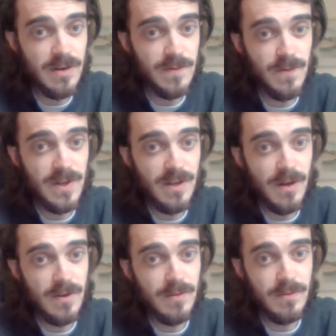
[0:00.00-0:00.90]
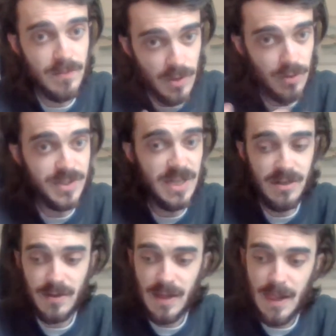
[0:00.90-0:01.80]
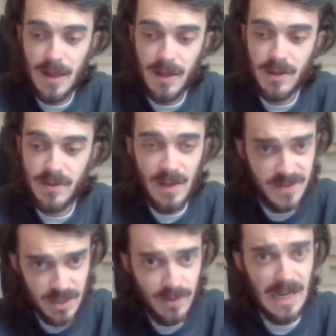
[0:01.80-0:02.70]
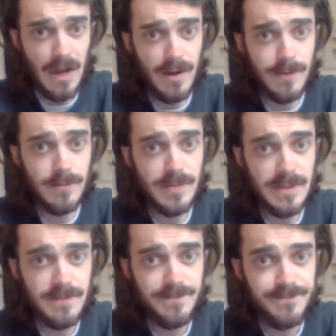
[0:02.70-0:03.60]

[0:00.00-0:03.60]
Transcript: of the video content. They've slowed down a little bit.